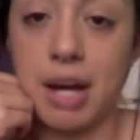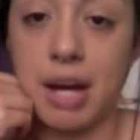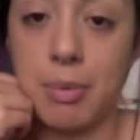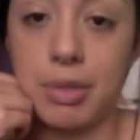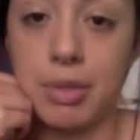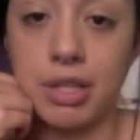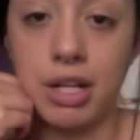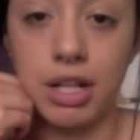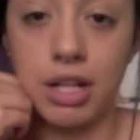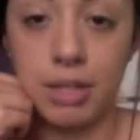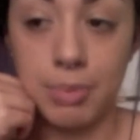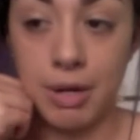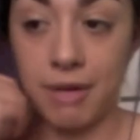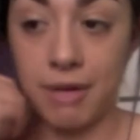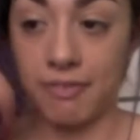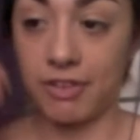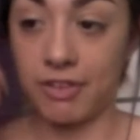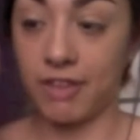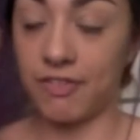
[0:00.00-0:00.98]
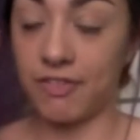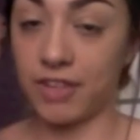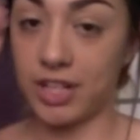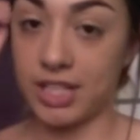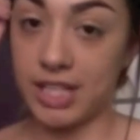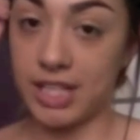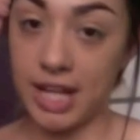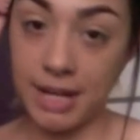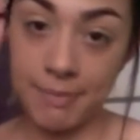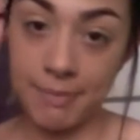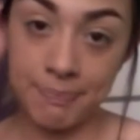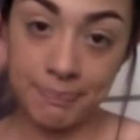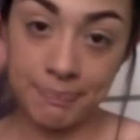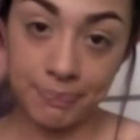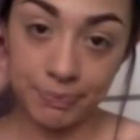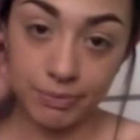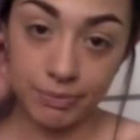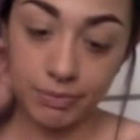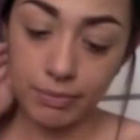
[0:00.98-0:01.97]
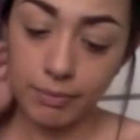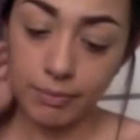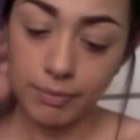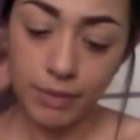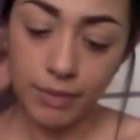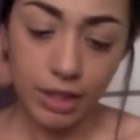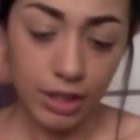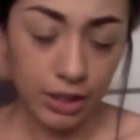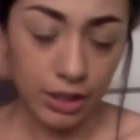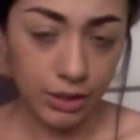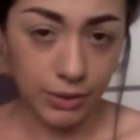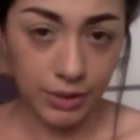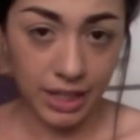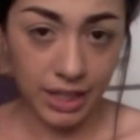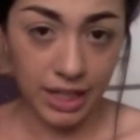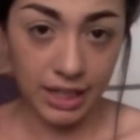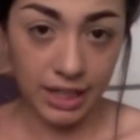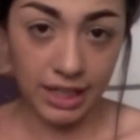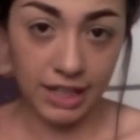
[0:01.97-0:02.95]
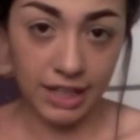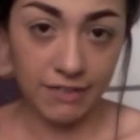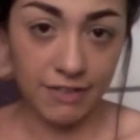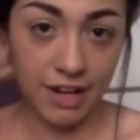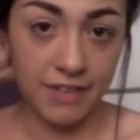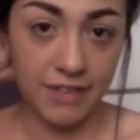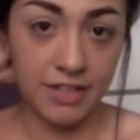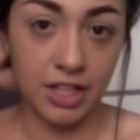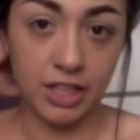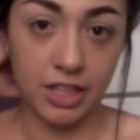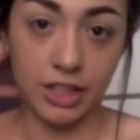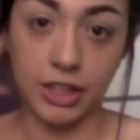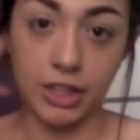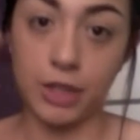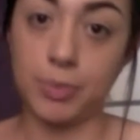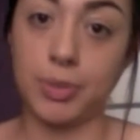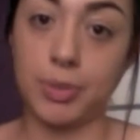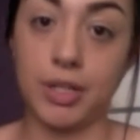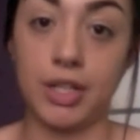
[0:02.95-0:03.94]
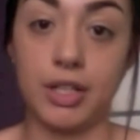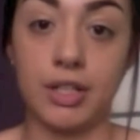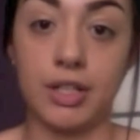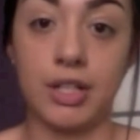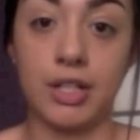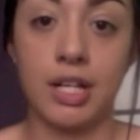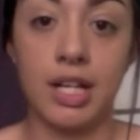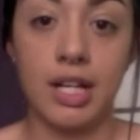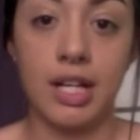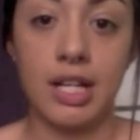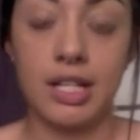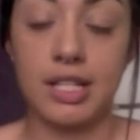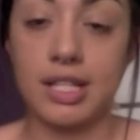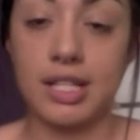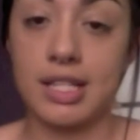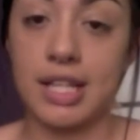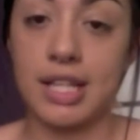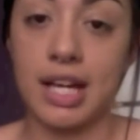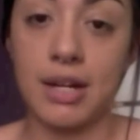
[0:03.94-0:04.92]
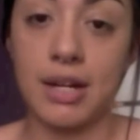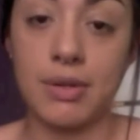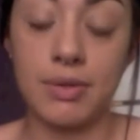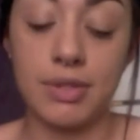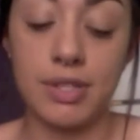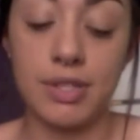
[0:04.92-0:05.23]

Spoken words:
with ColourPop for the first time, you get like a $5 coupon discount.